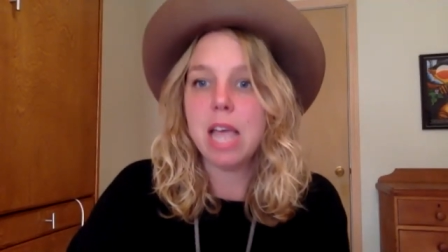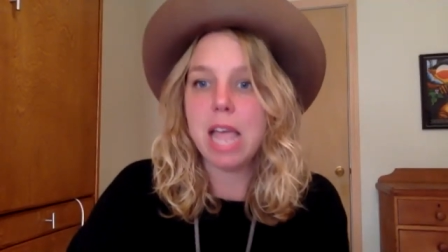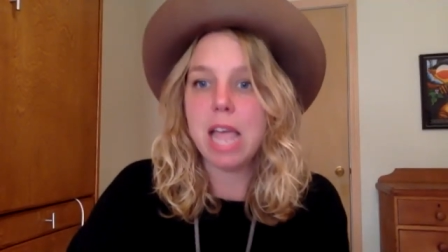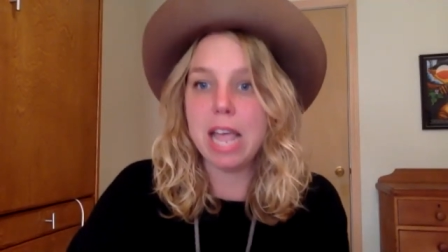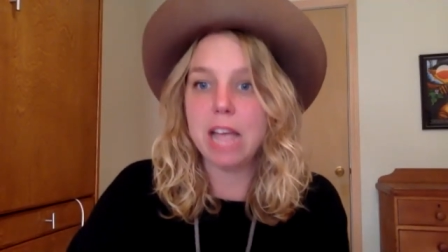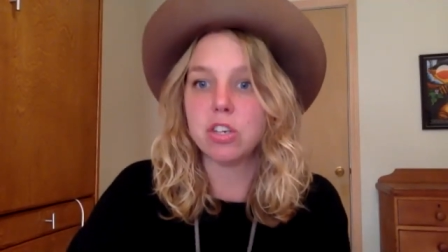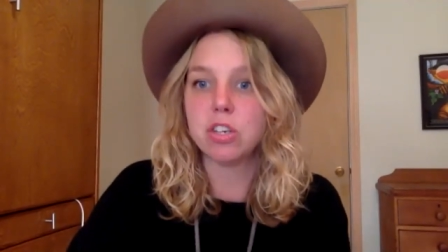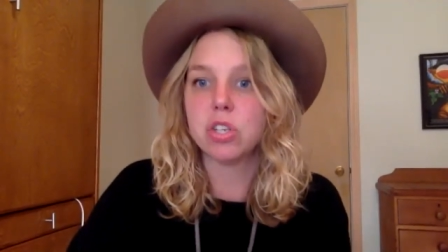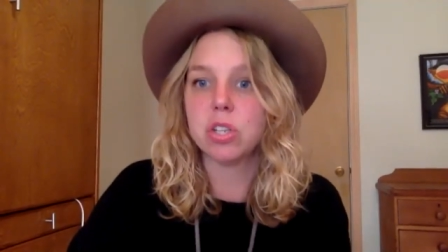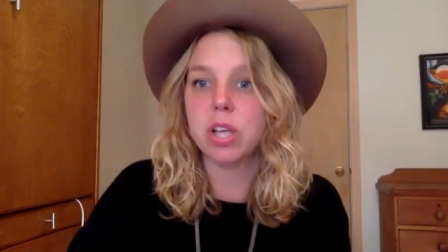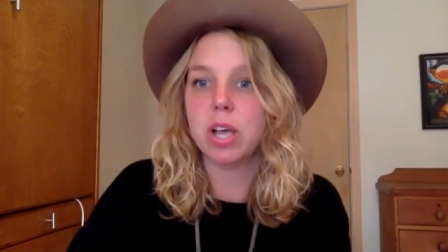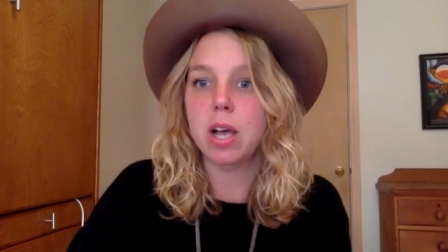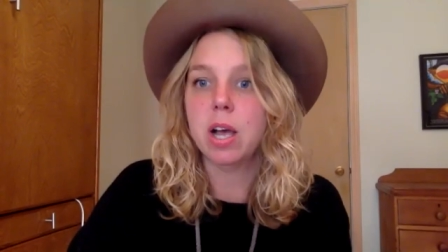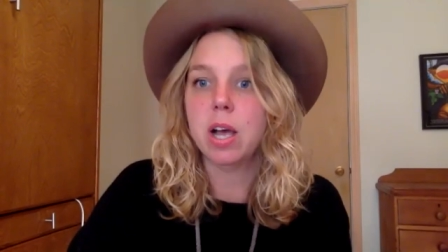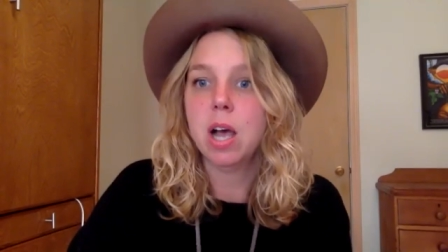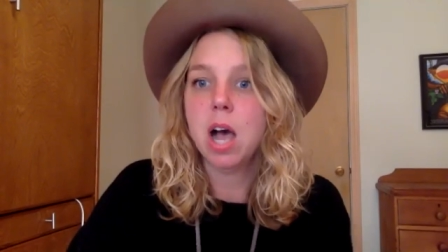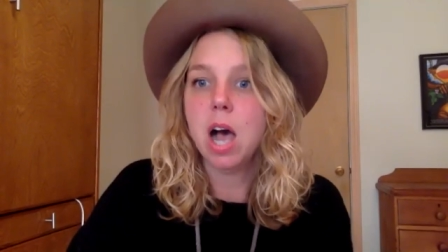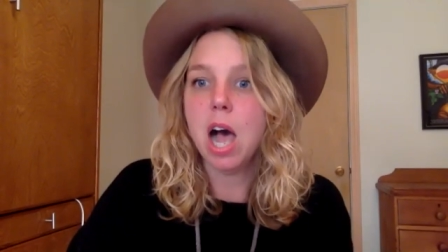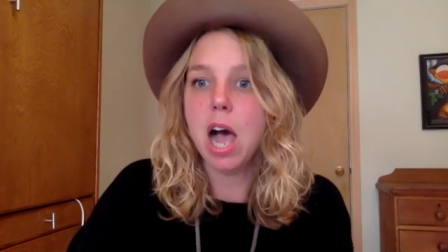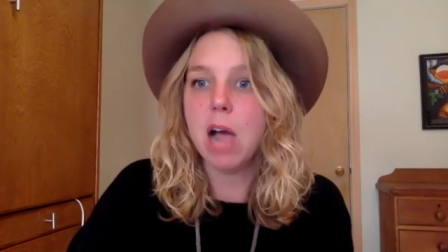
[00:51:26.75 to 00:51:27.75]
Angela,
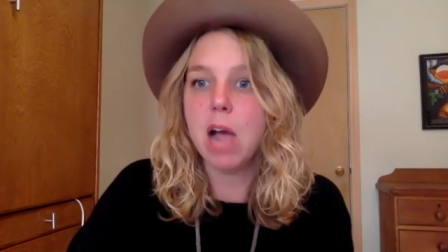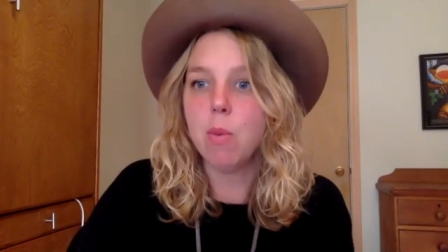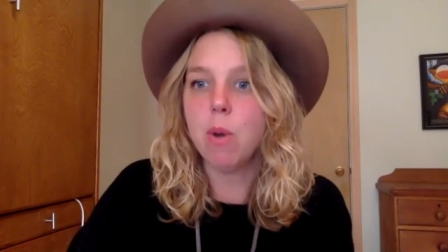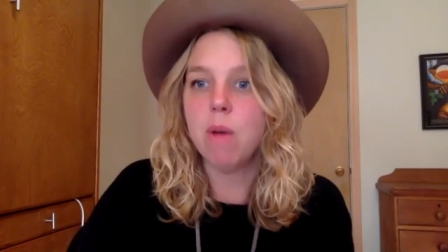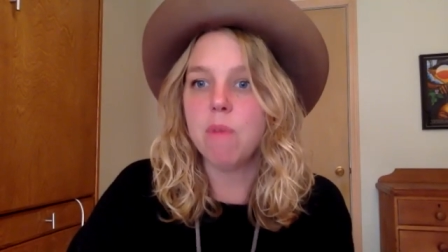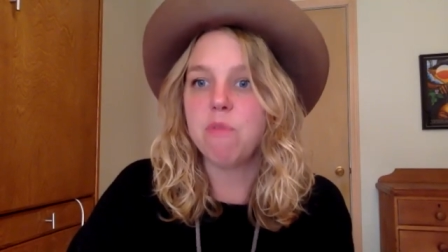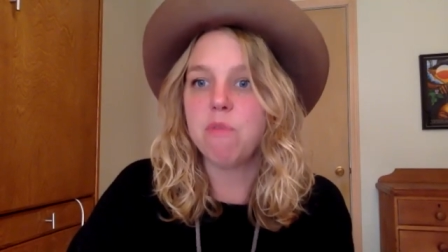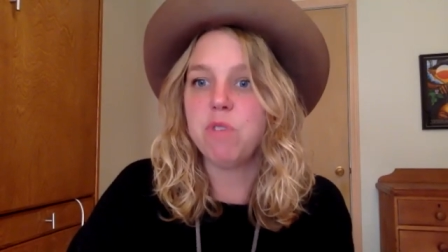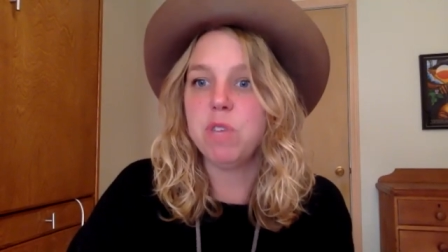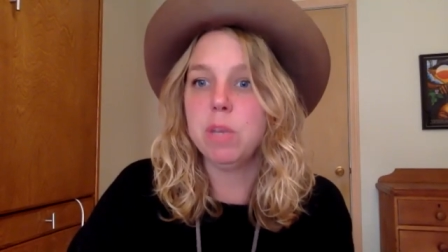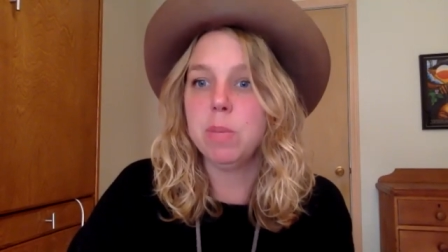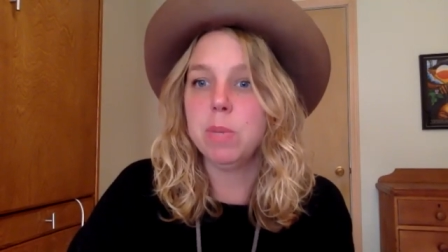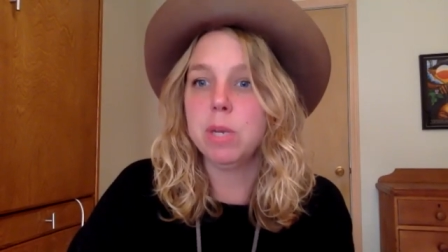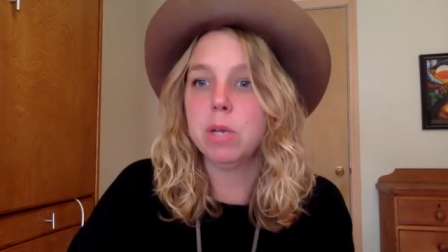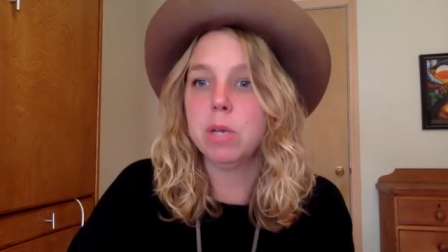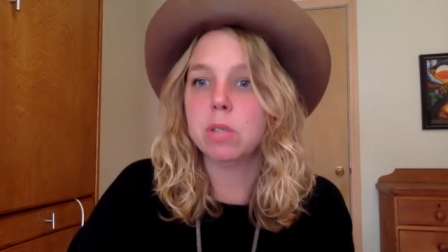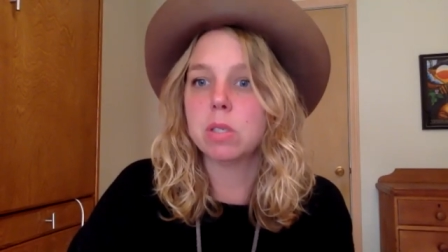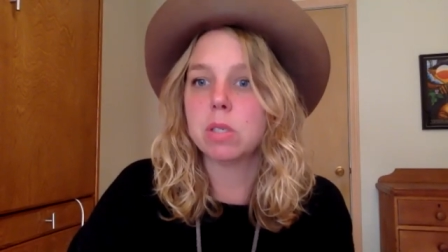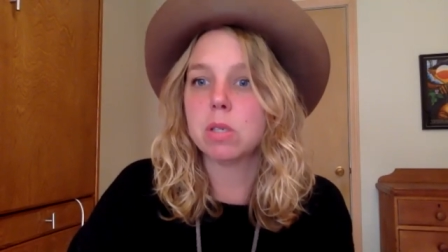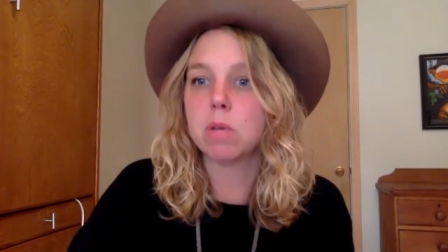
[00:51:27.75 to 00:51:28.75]
I want
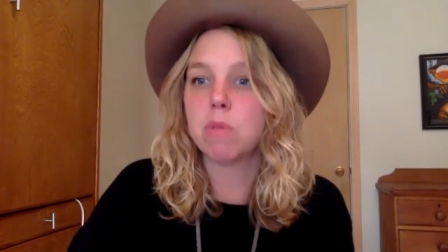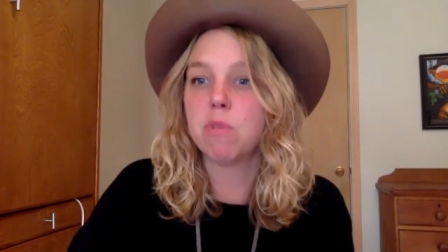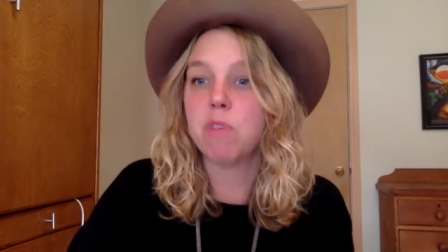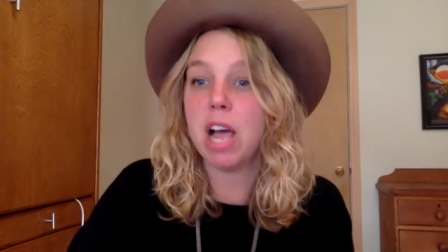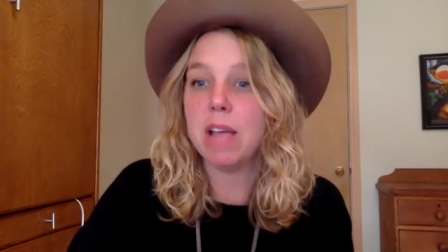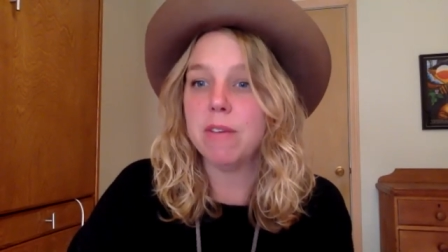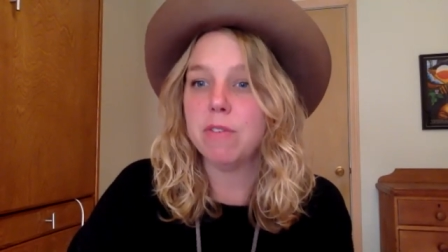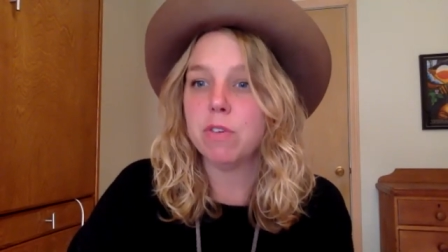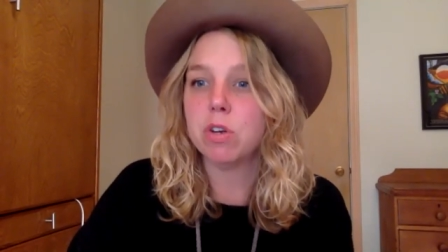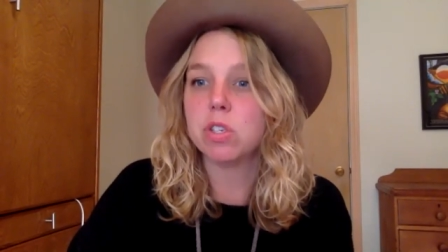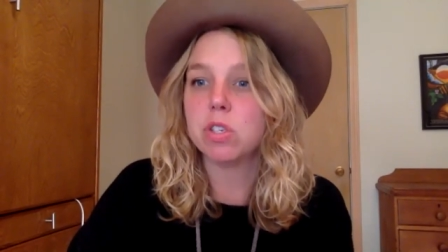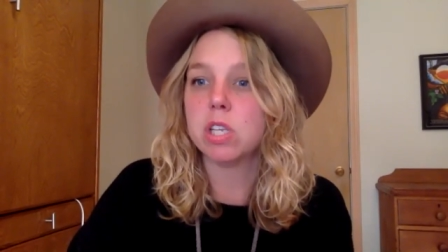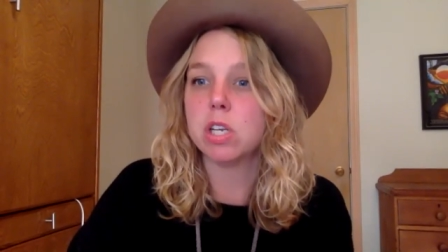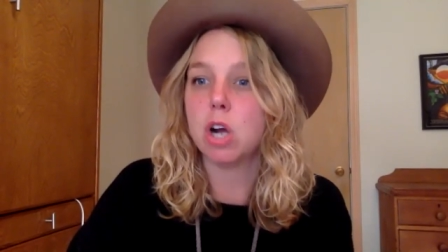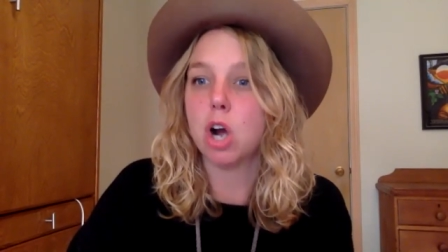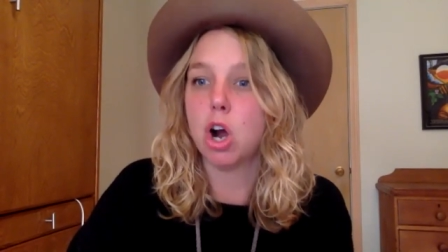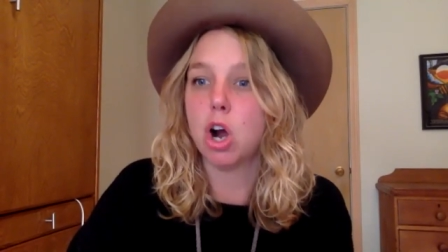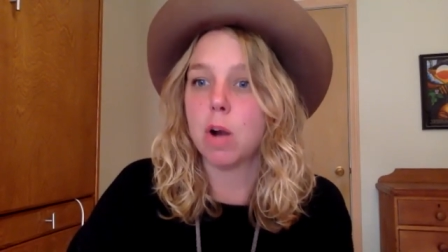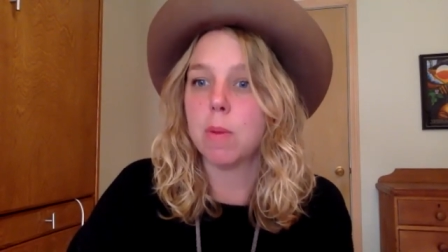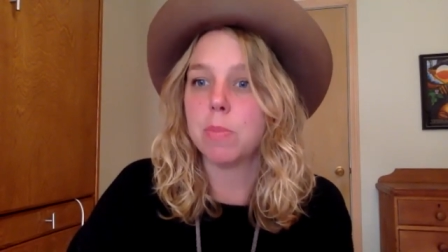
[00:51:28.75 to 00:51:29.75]
female survivors in
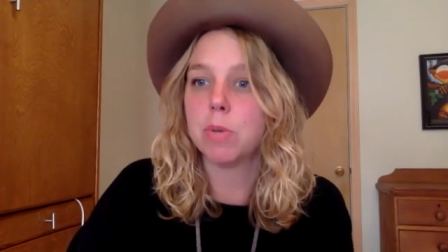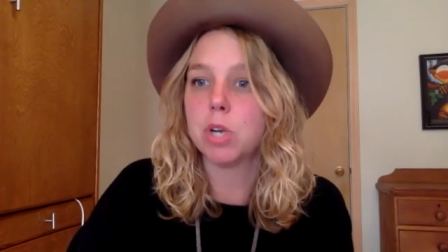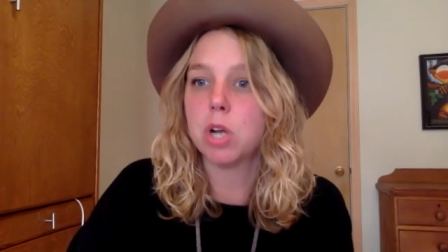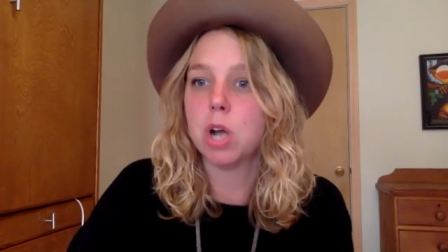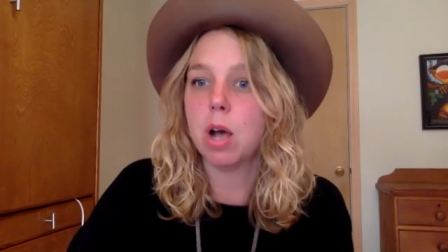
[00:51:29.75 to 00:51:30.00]
armed